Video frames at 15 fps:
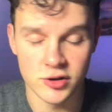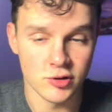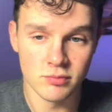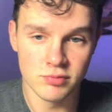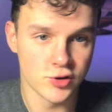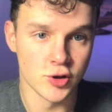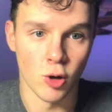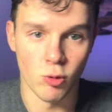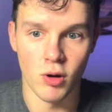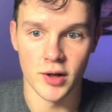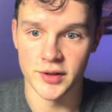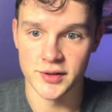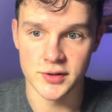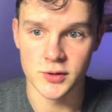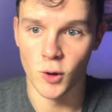so
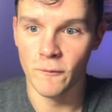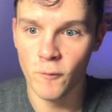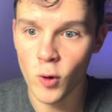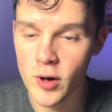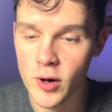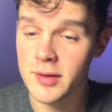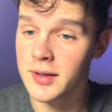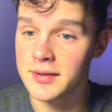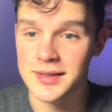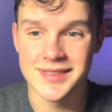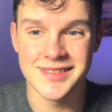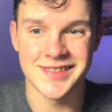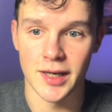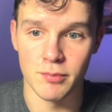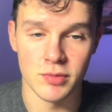on and so forth. The
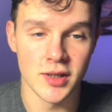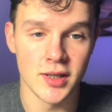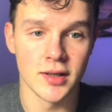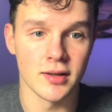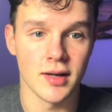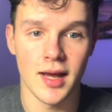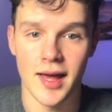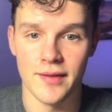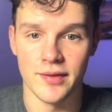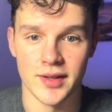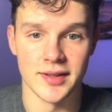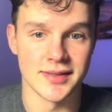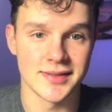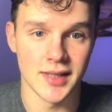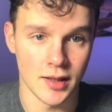same here, and
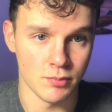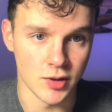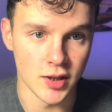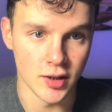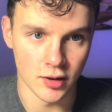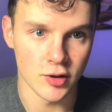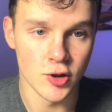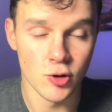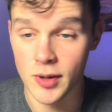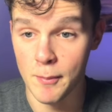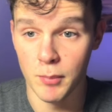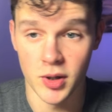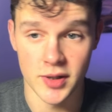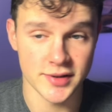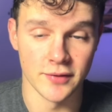then the same here. You
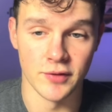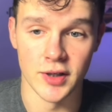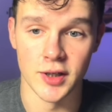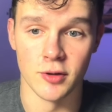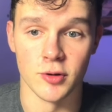can pause the video